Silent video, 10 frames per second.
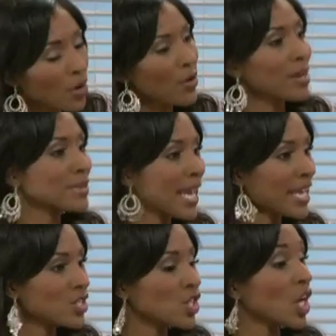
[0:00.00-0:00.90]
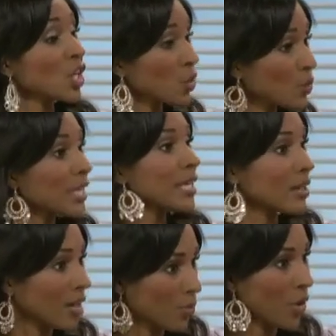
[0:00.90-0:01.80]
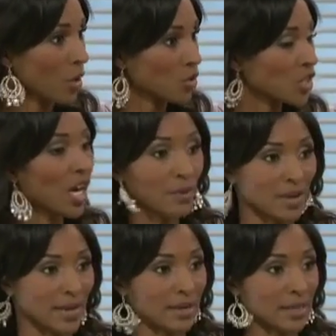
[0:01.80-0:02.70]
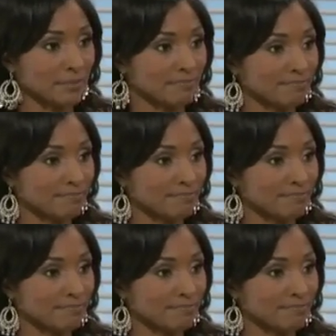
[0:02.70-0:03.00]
program takes a unique approach. Tell me about it.